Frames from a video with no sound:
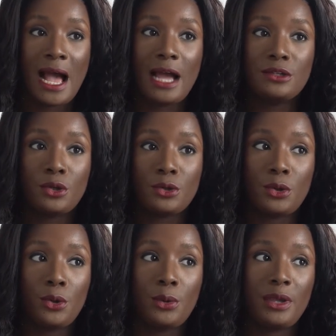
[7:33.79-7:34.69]
I don't
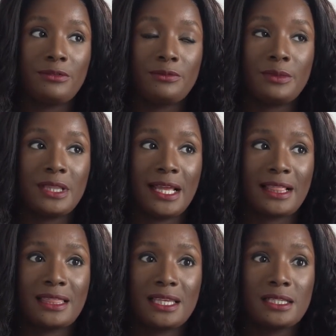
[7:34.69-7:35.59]
know if like
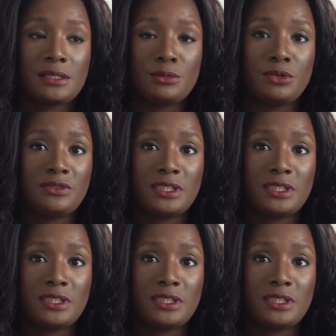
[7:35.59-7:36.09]
things moved